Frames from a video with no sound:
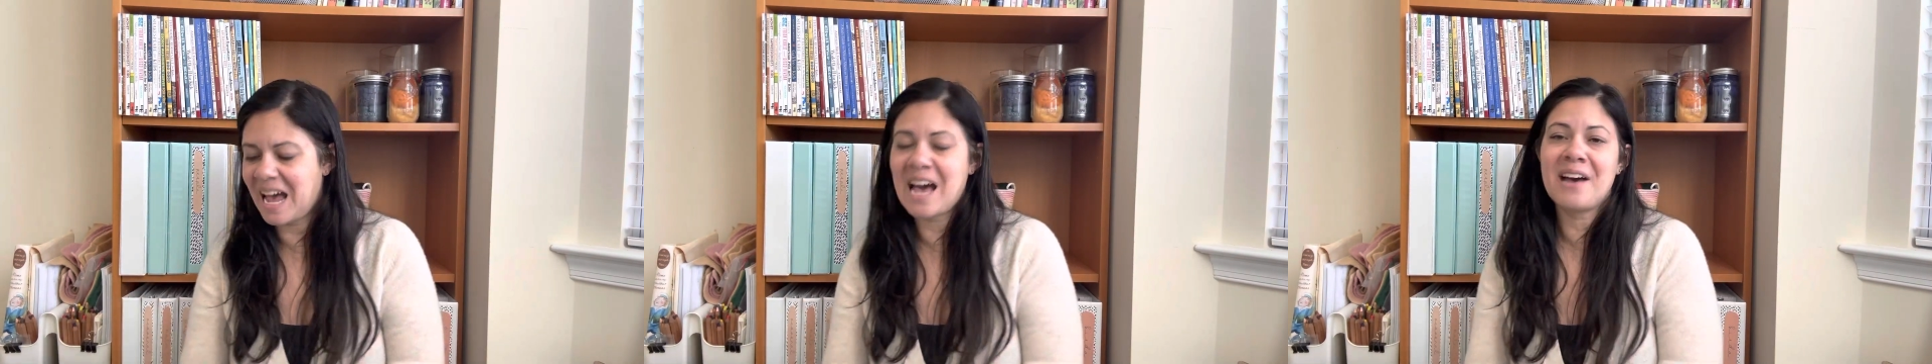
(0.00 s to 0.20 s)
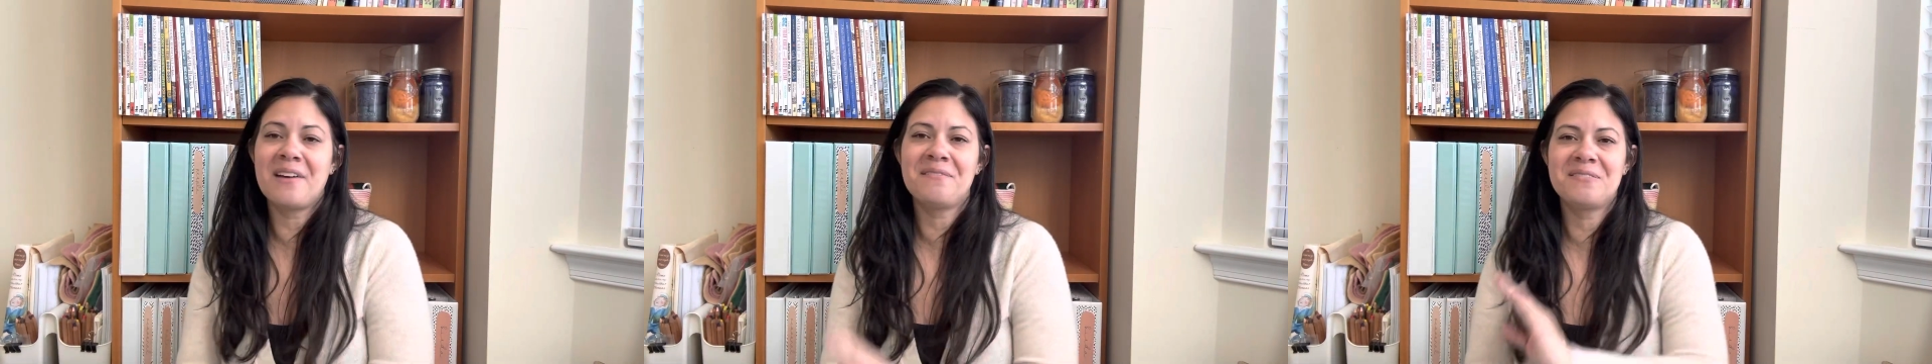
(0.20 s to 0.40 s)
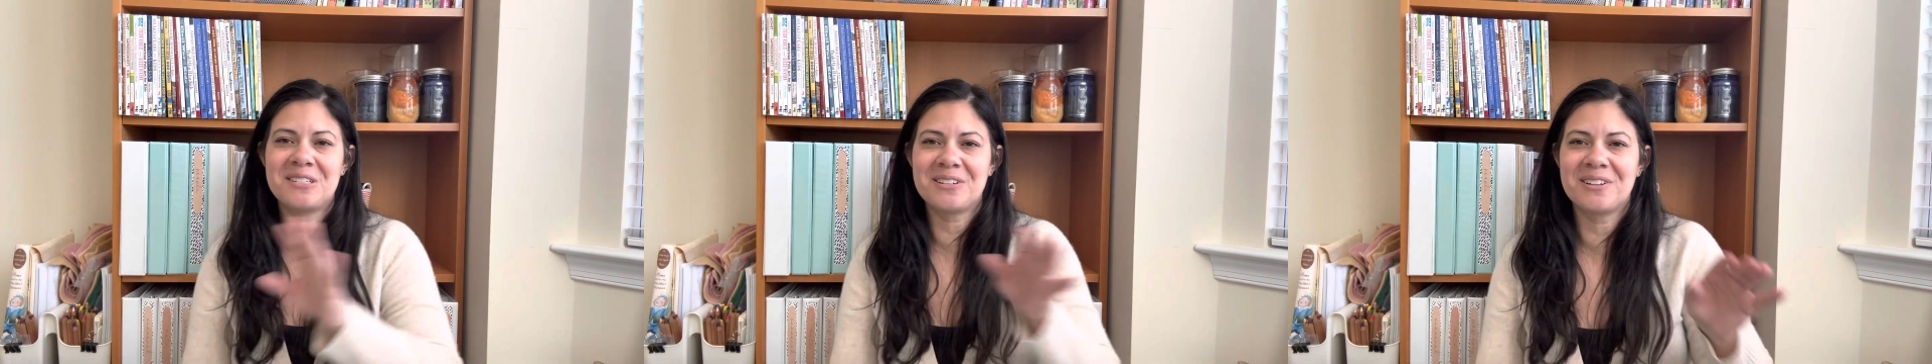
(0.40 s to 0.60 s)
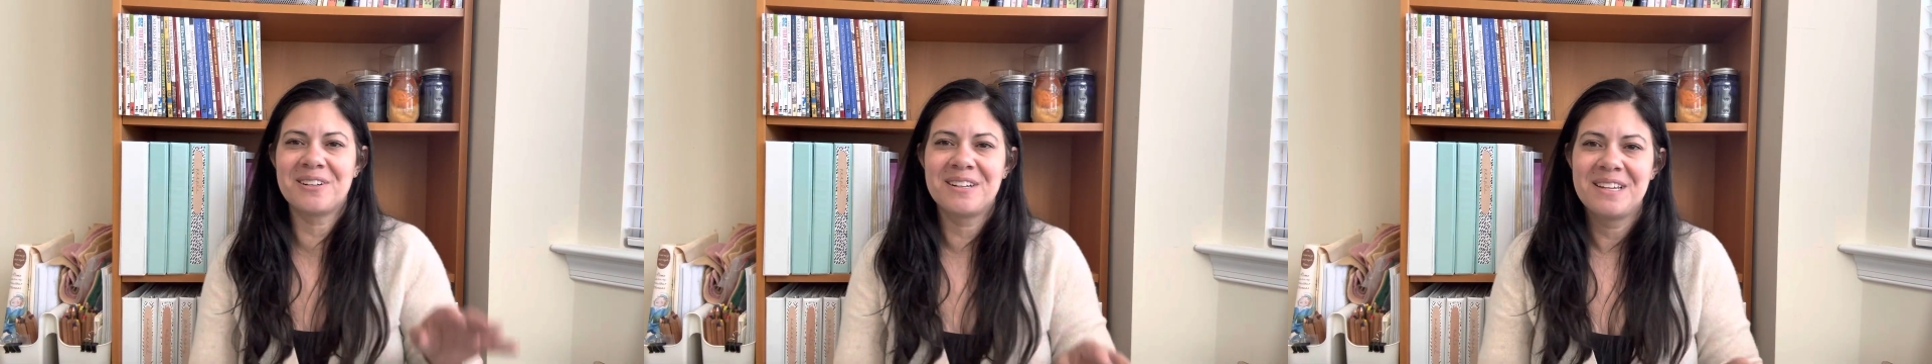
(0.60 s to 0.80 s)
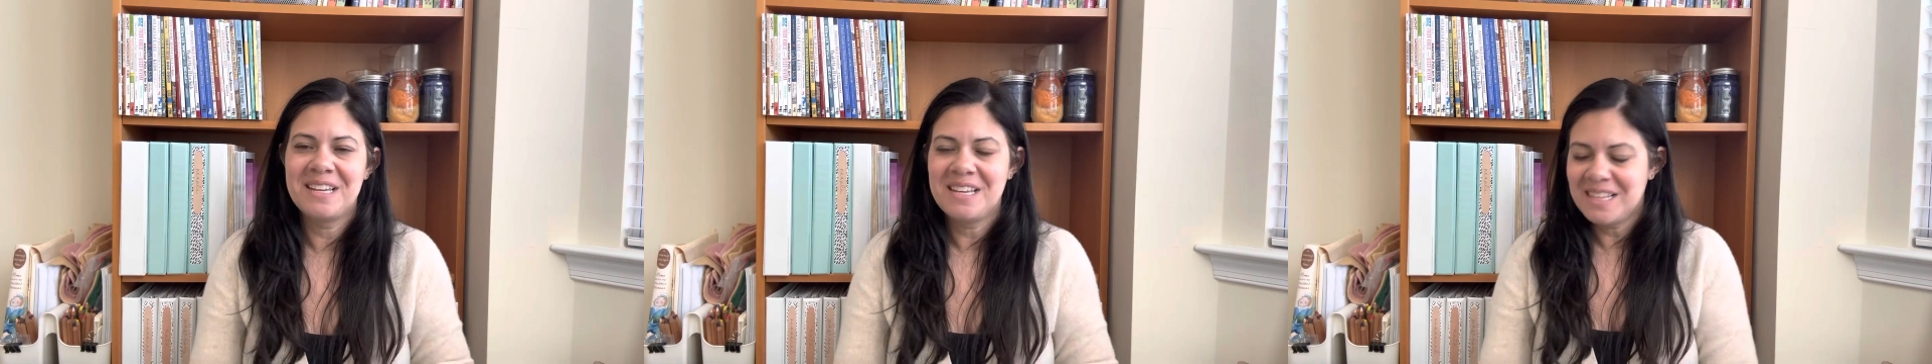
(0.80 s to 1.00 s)

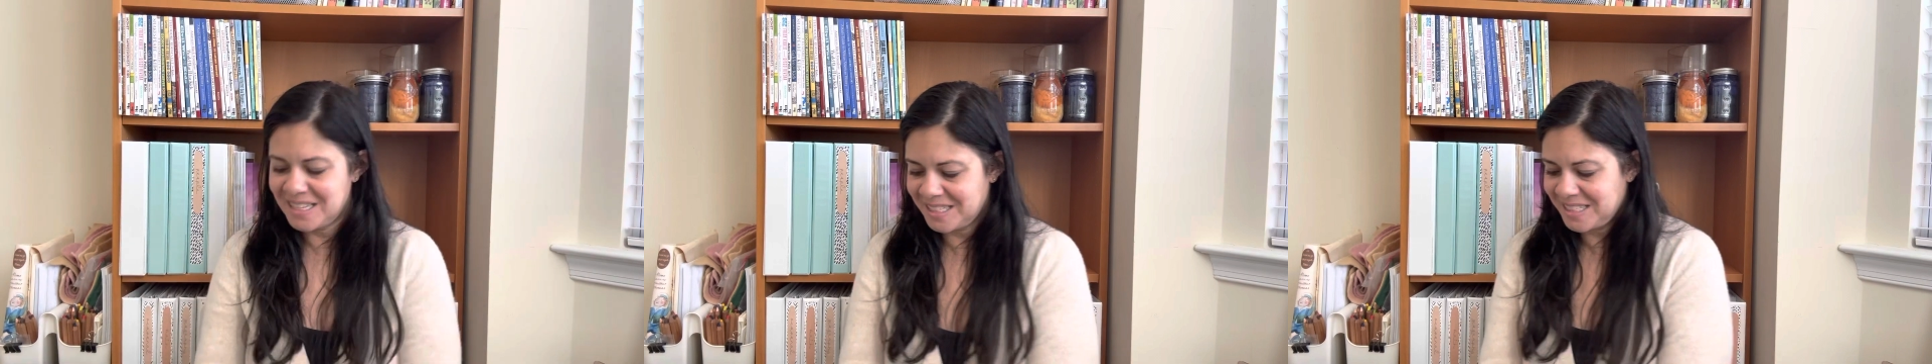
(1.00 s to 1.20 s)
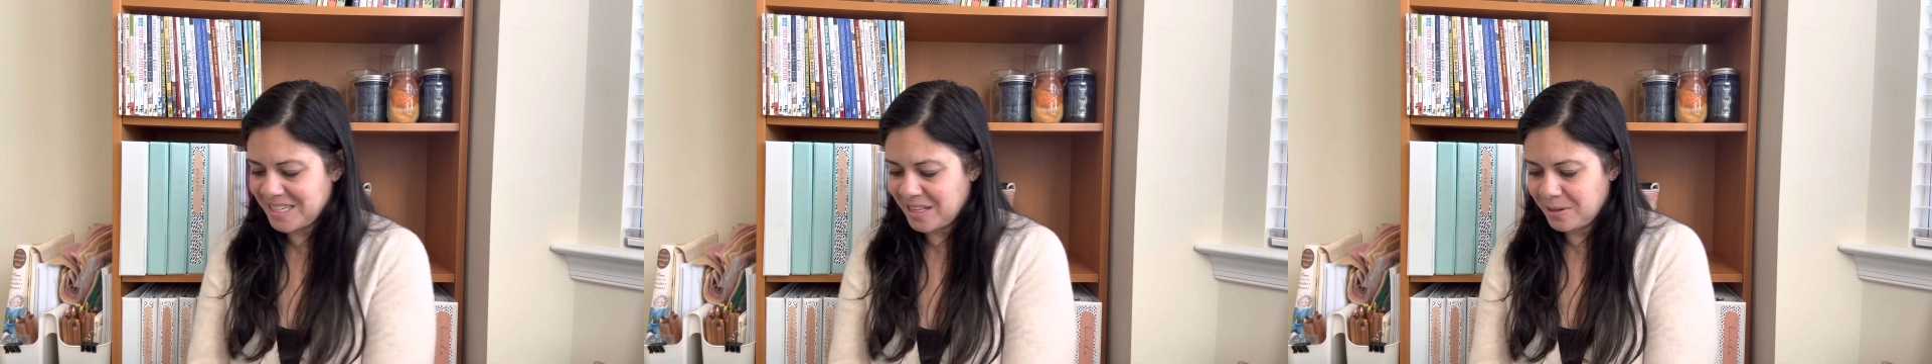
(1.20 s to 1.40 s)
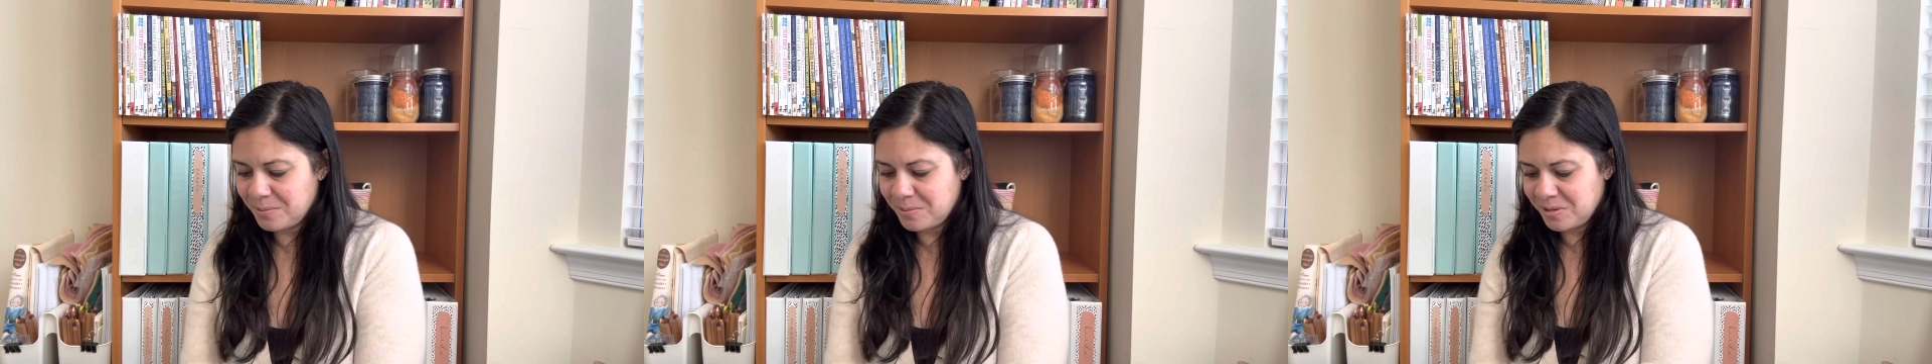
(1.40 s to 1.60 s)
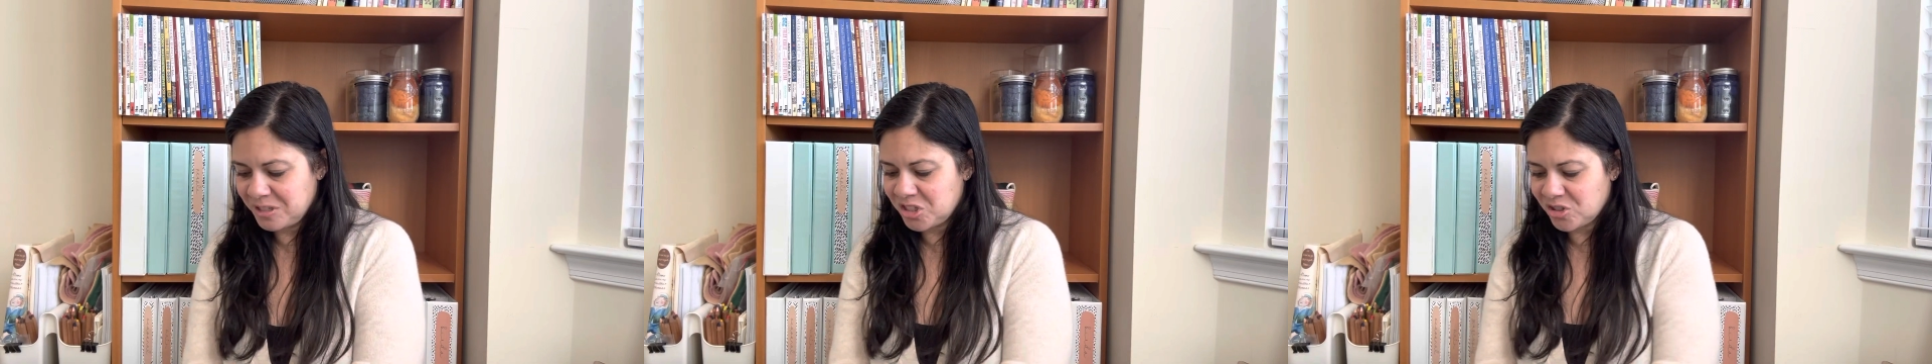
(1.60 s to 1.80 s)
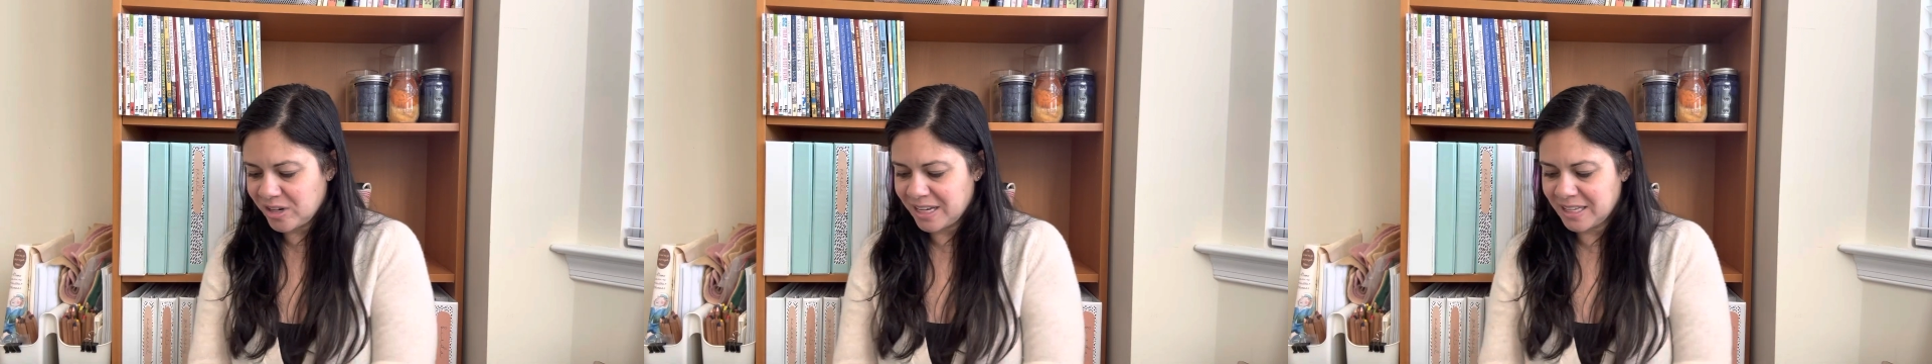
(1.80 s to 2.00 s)
after the Salem witch
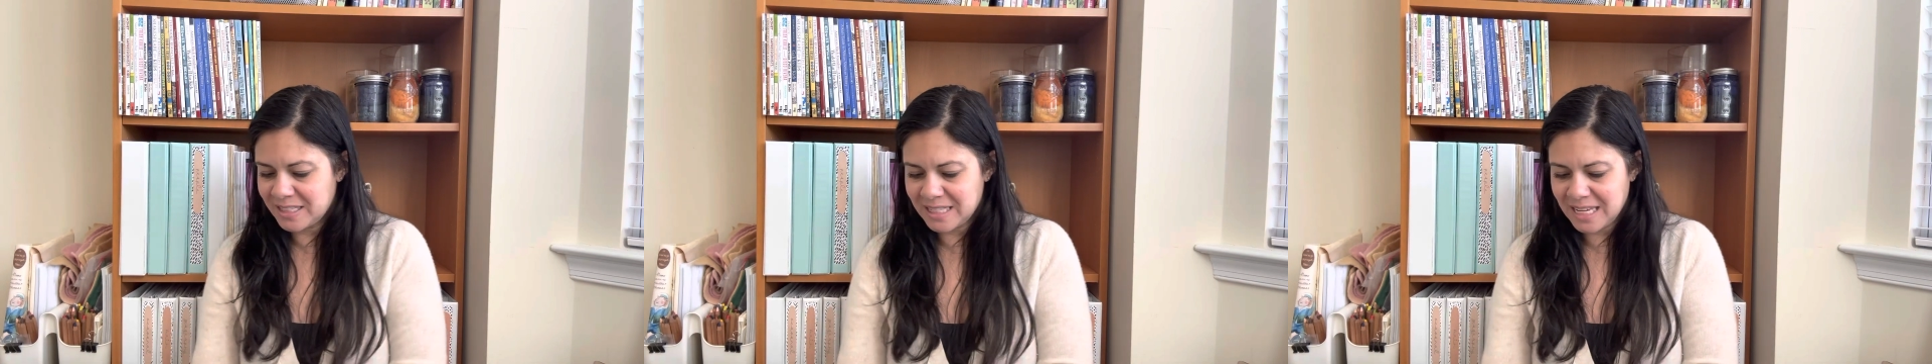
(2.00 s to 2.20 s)
trials.